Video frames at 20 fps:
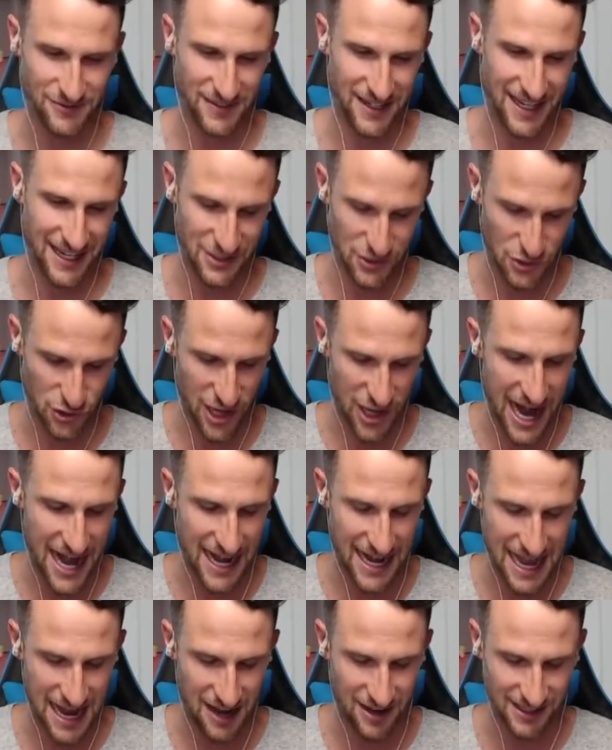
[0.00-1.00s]
and try it
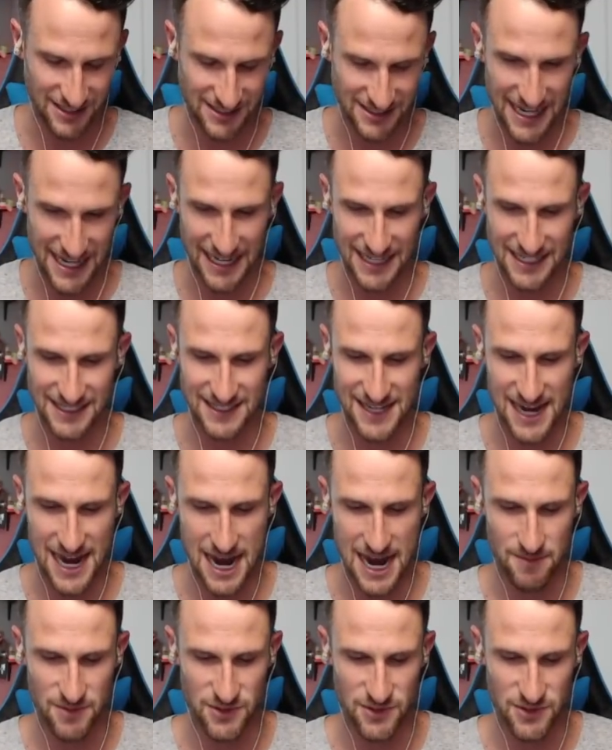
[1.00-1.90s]
out a second time.